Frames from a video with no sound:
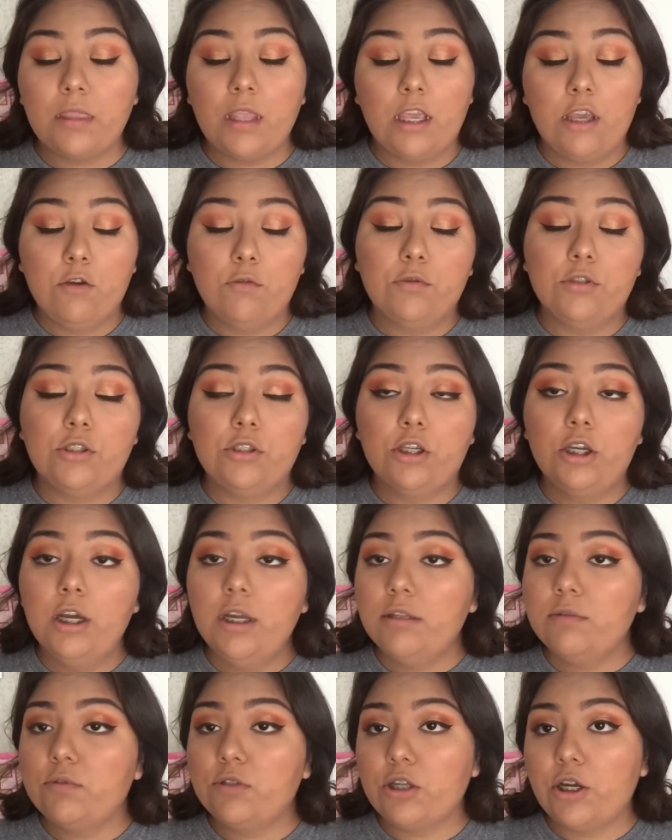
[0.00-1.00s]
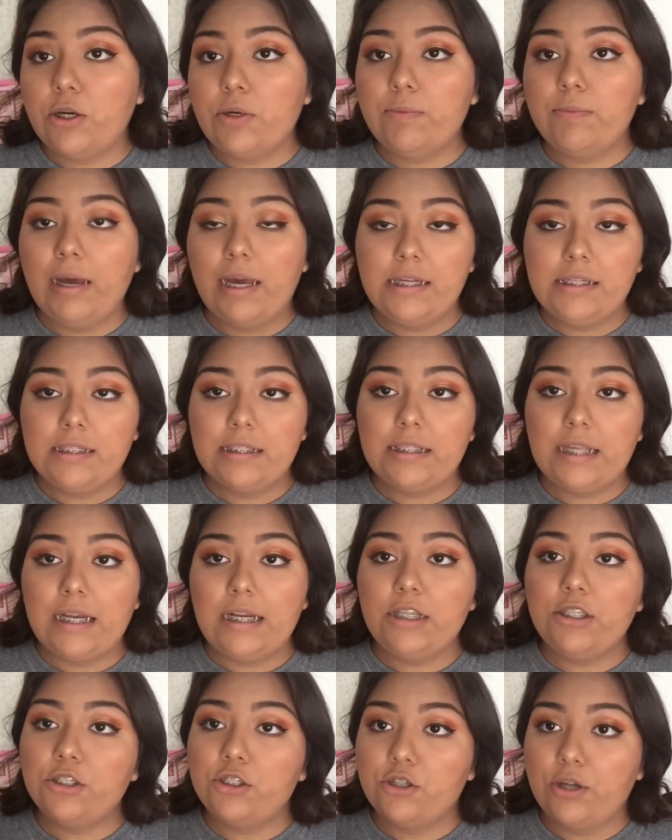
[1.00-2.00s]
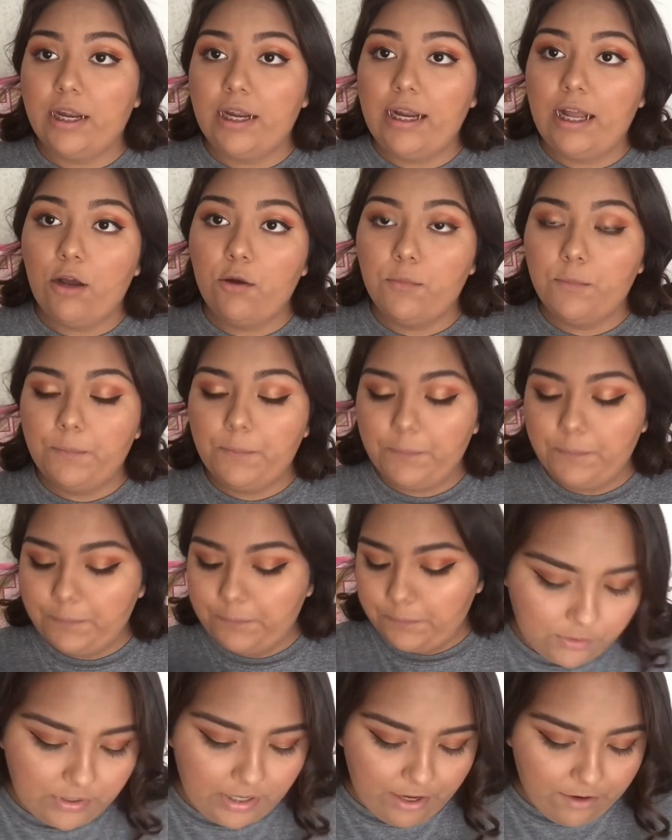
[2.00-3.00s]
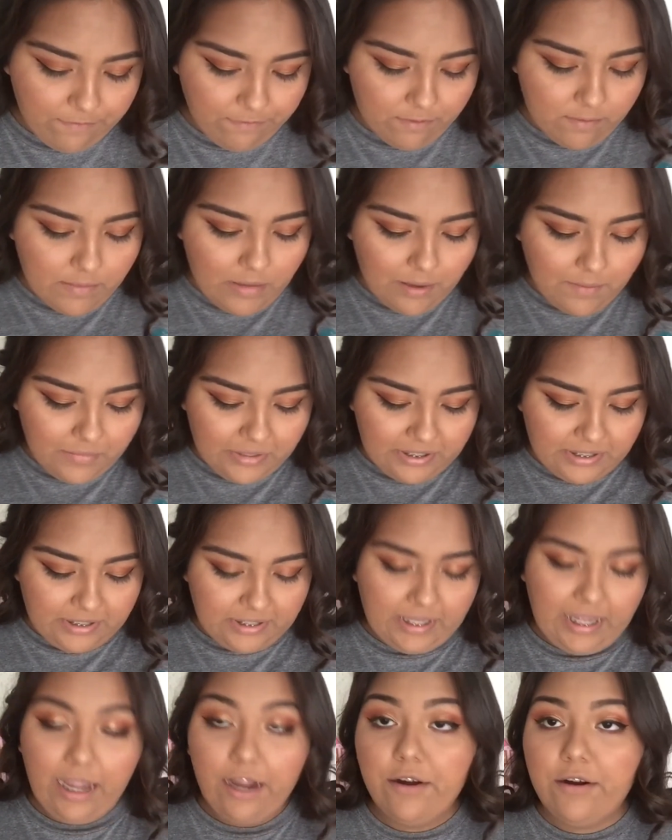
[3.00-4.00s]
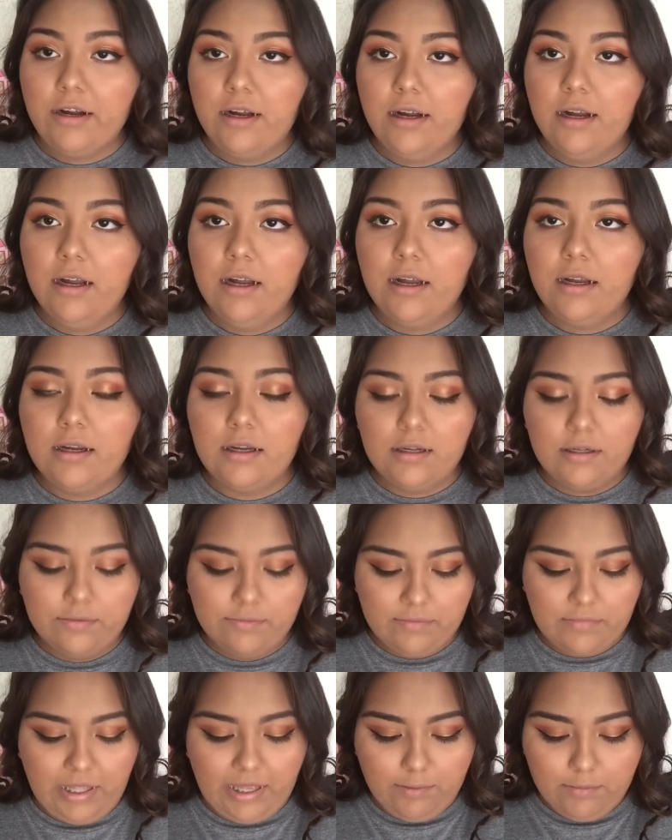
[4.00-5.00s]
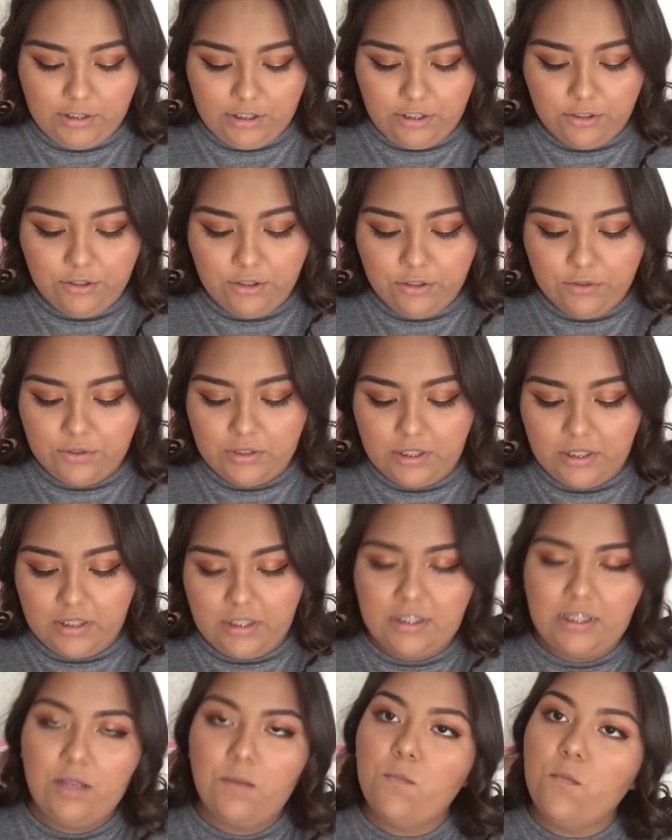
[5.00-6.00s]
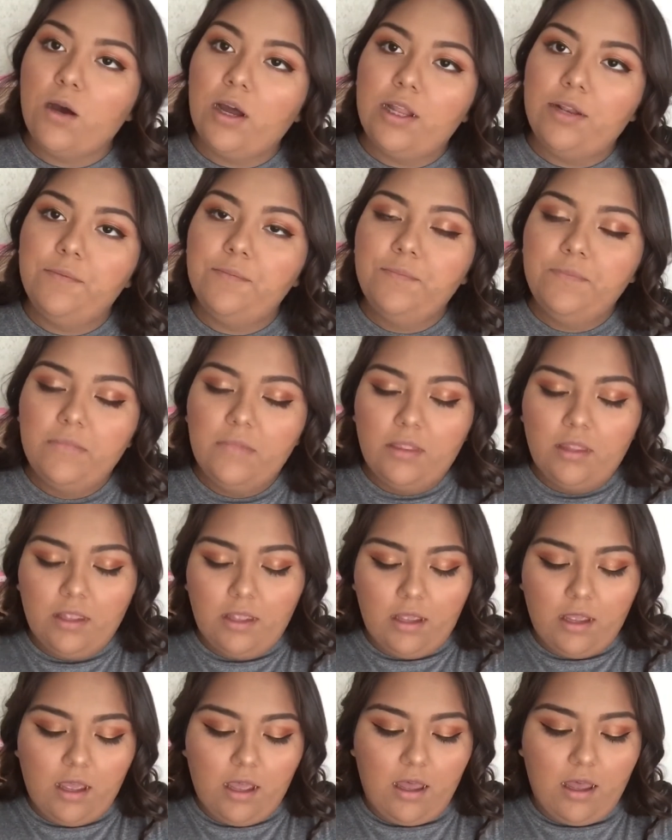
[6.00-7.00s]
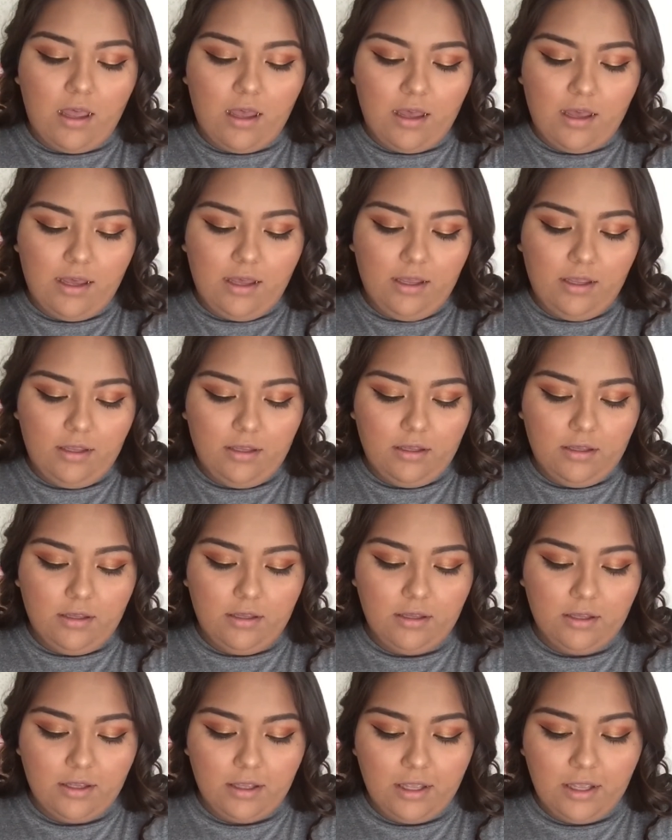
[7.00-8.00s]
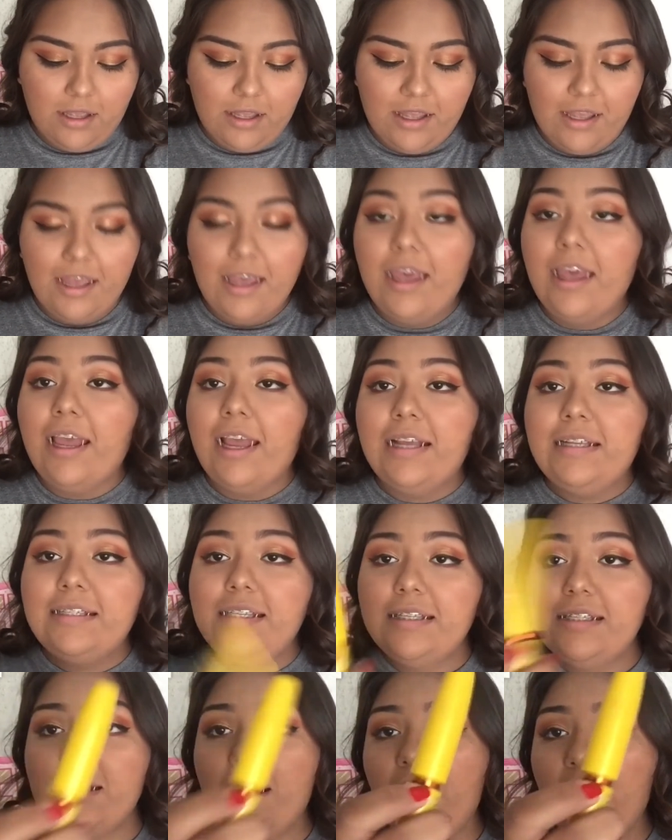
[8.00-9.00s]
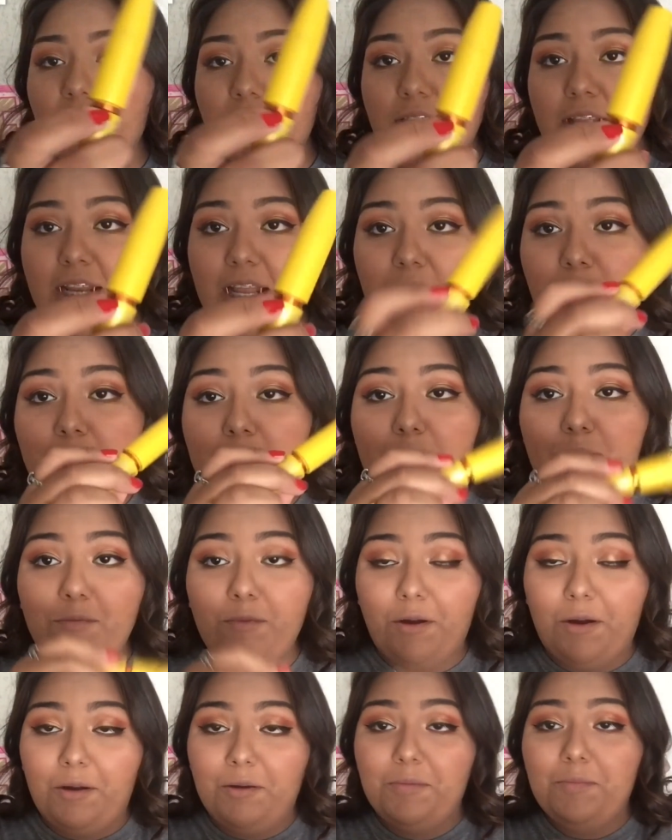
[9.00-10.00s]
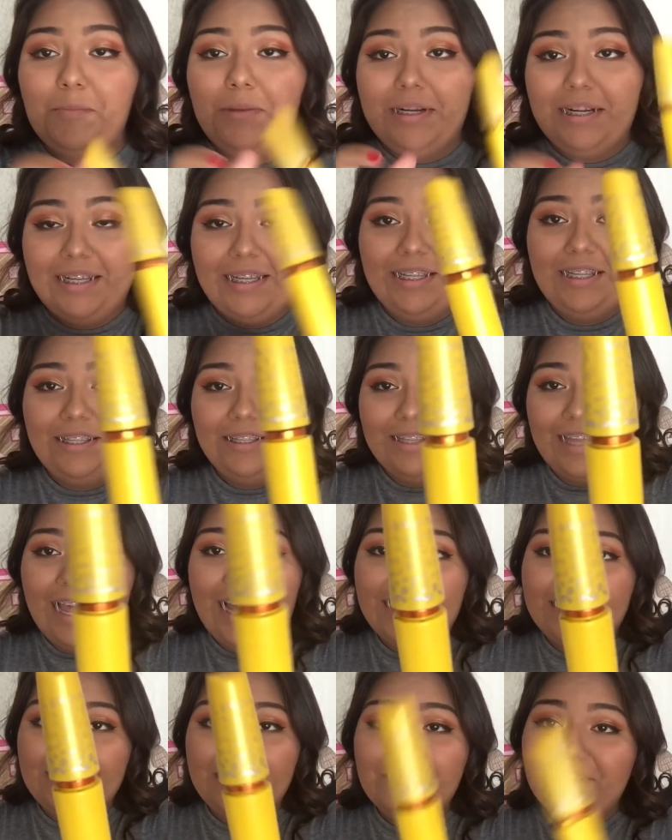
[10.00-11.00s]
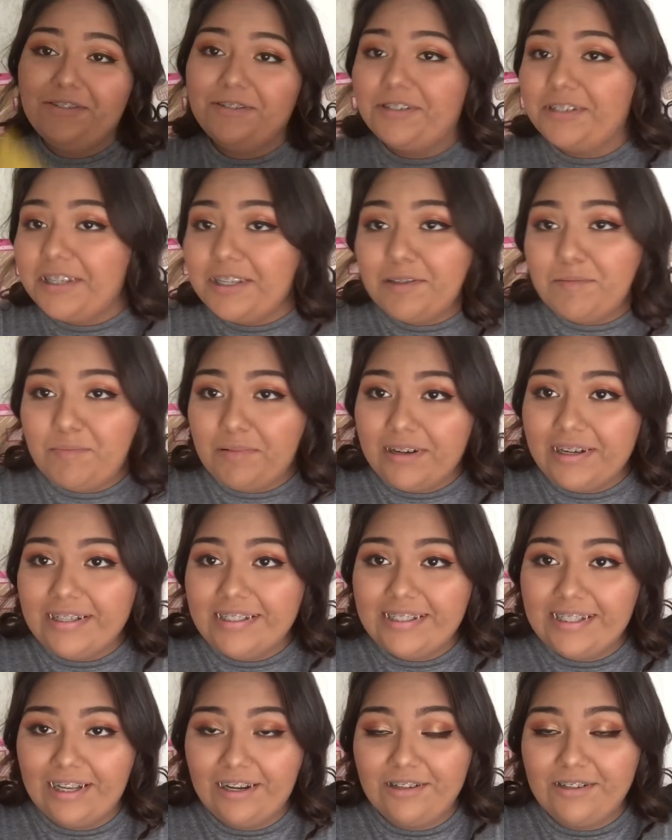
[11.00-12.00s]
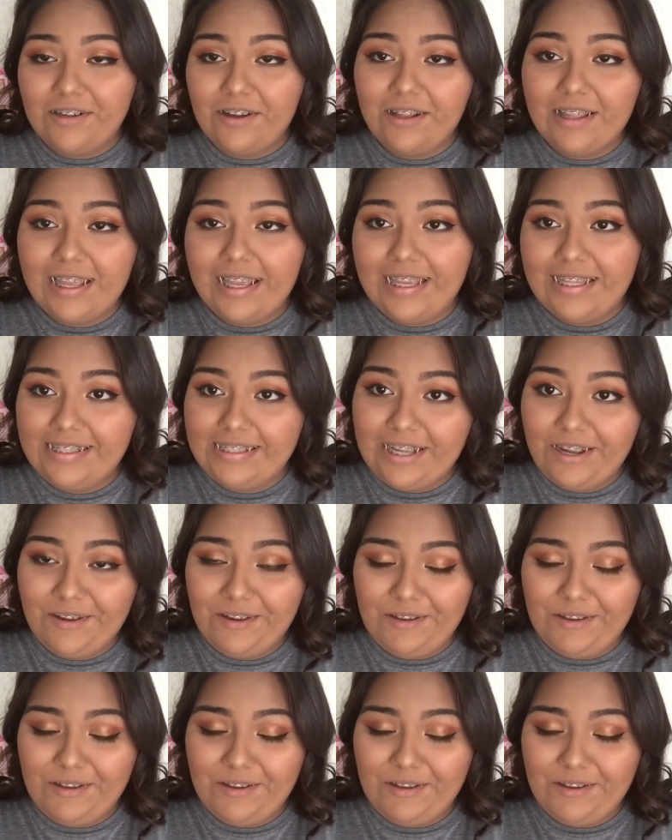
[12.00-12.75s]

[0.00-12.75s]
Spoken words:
it was good, so I decided to try it out. So now for my mascara, I'm still using the same one. It does not have the name anymore, but it has little cheetah prints. That's all I can tell